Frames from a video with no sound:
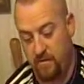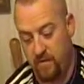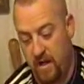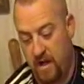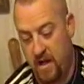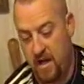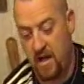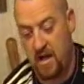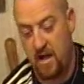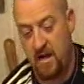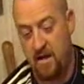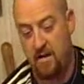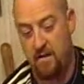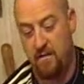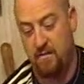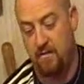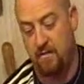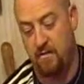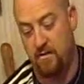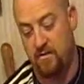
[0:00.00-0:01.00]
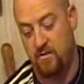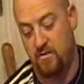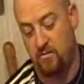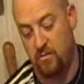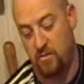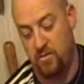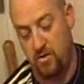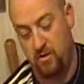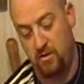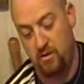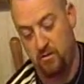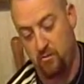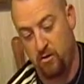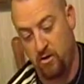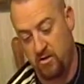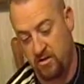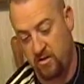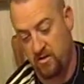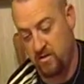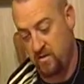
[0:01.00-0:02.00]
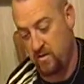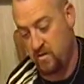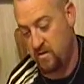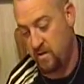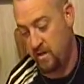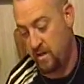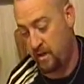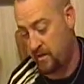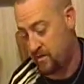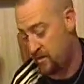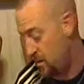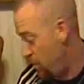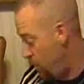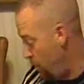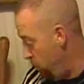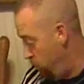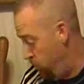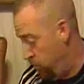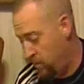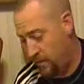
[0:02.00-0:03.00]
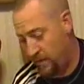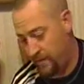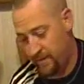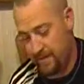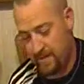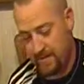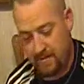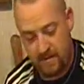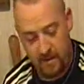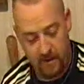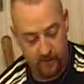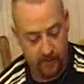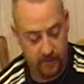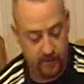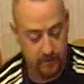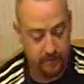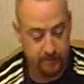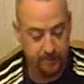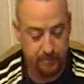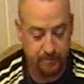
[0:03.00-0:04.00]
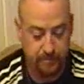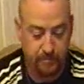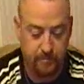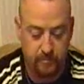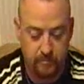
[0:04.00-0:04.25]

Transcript: 5. Here's we're starting getting Russians. 6, 7,